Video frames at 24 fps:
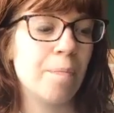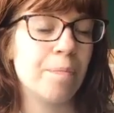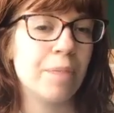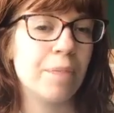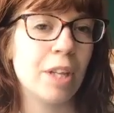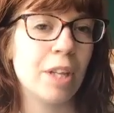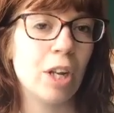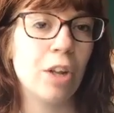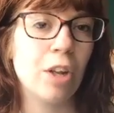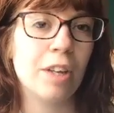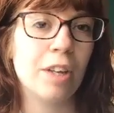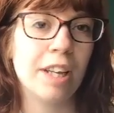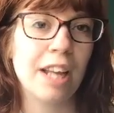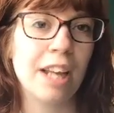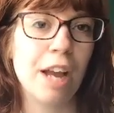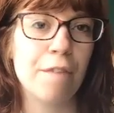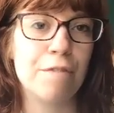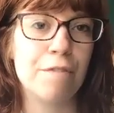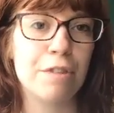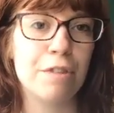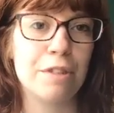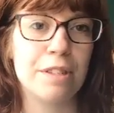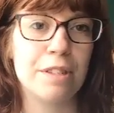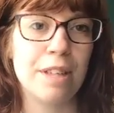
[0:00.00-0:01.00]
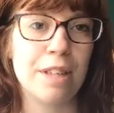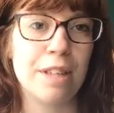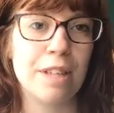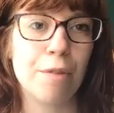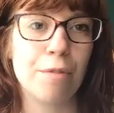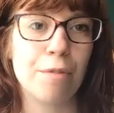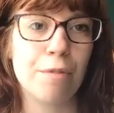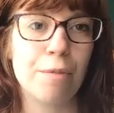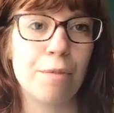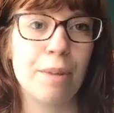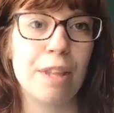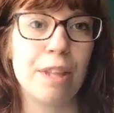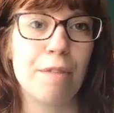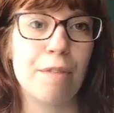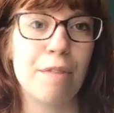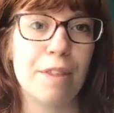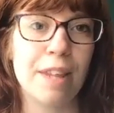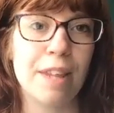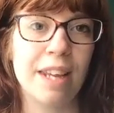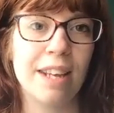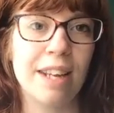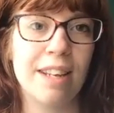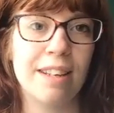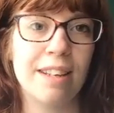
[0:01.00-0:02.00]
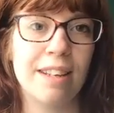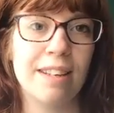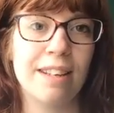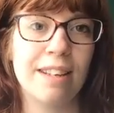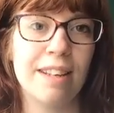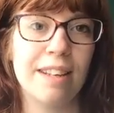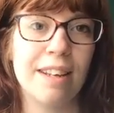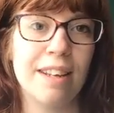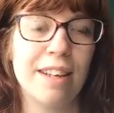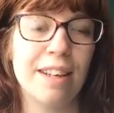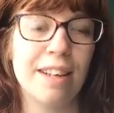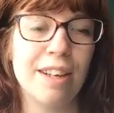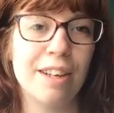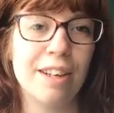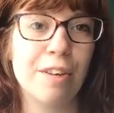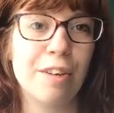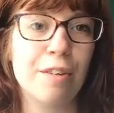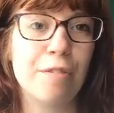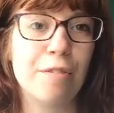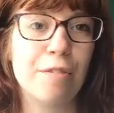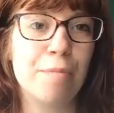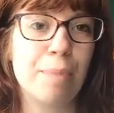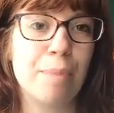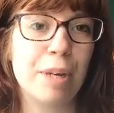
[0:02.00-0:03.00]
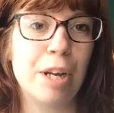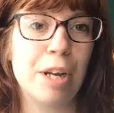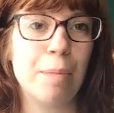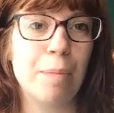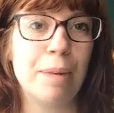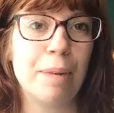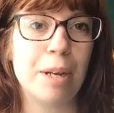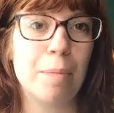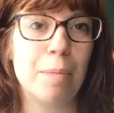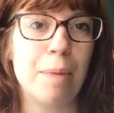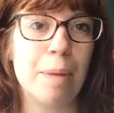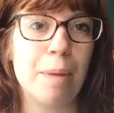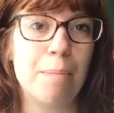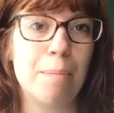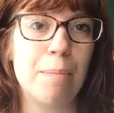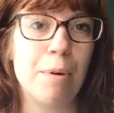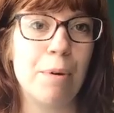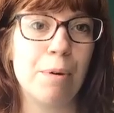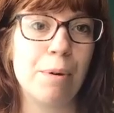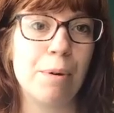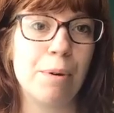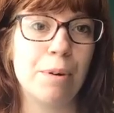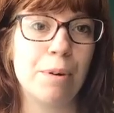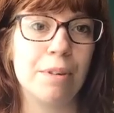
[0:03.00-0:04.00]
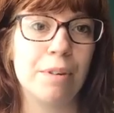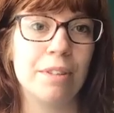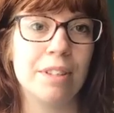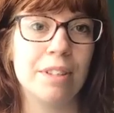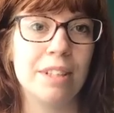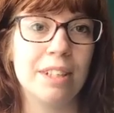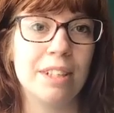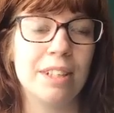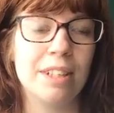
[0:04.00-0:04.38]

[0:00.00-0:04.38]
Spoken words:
looking after yourself, with everything kind of becoming a bit more